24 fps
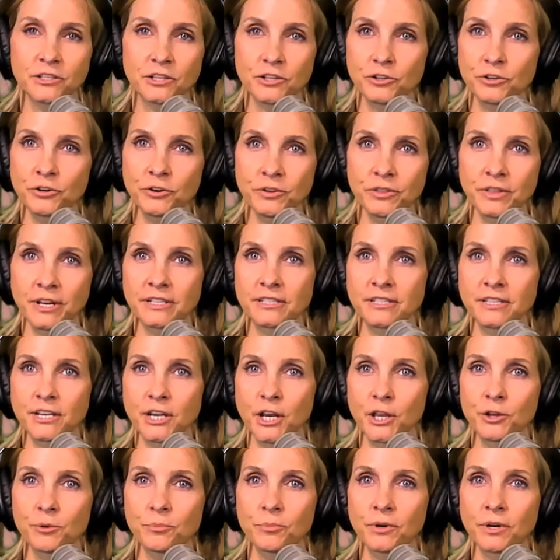the truth. That's the
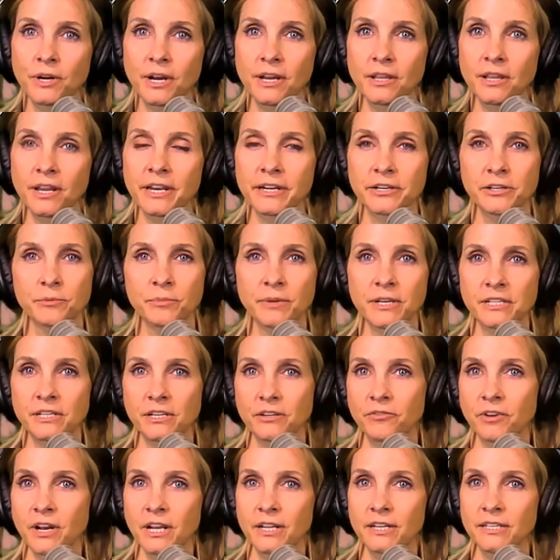other book I like.
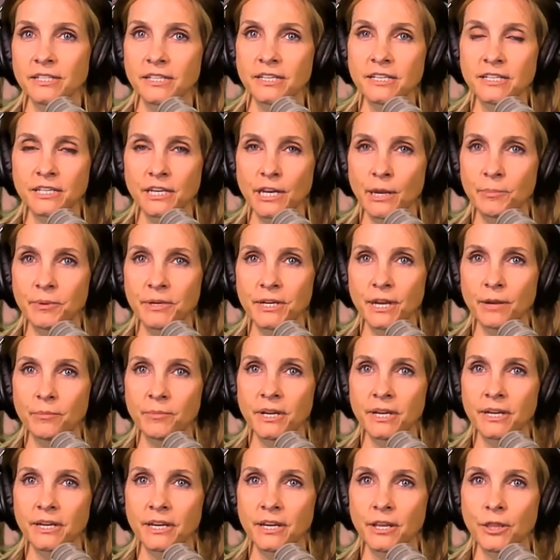Domestic violence is an
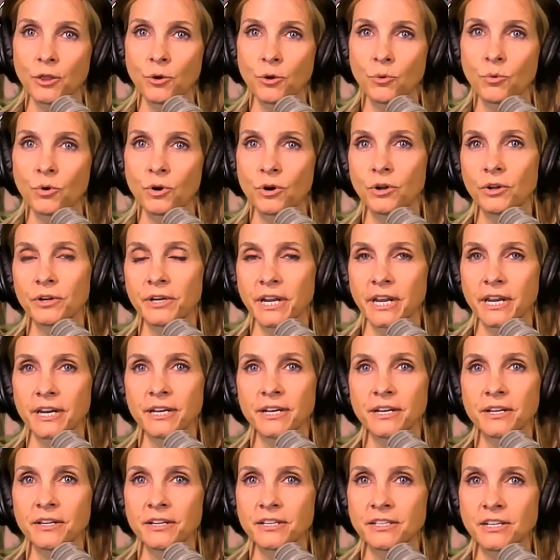epidemic in the world and
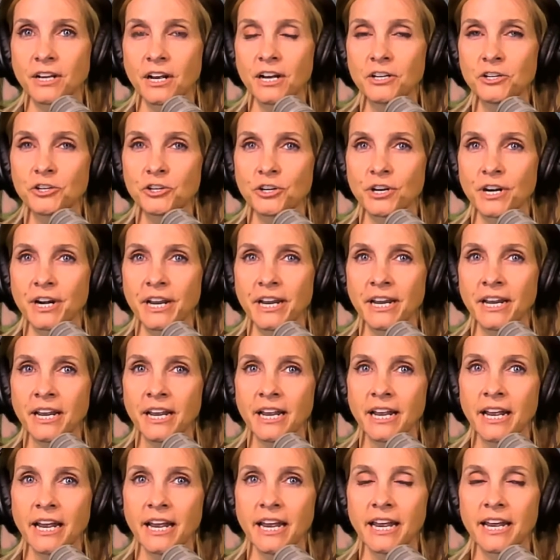in this country.
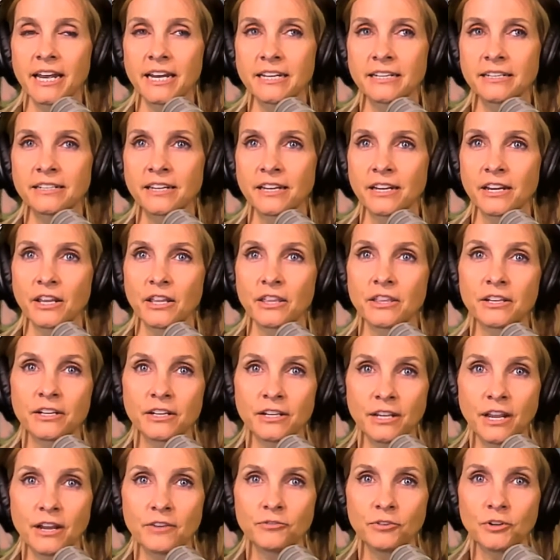And the
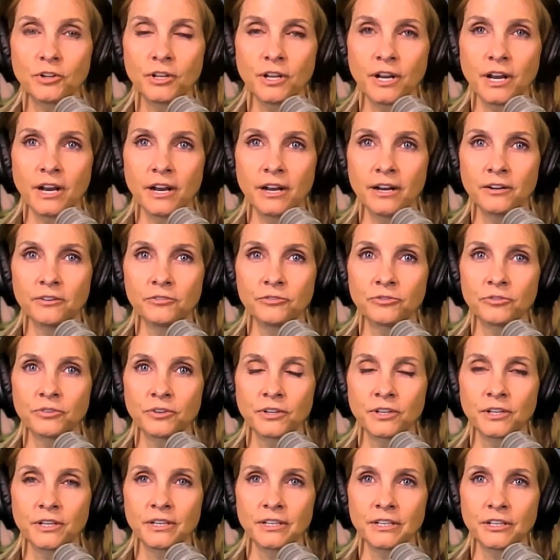level of,
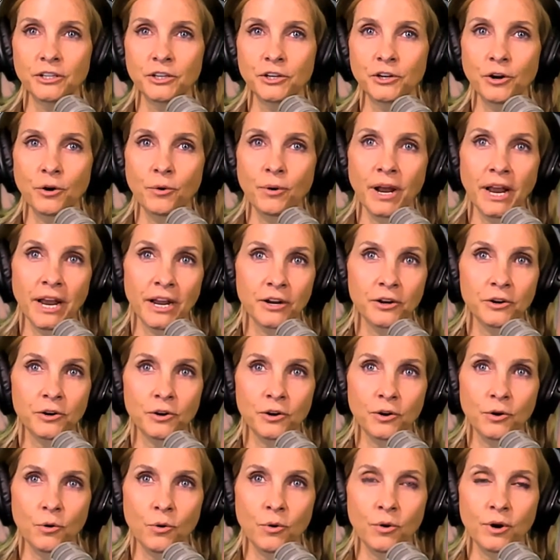you know,
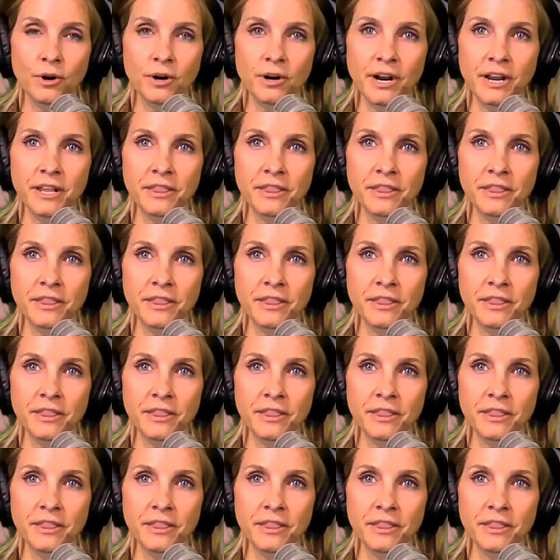anger or I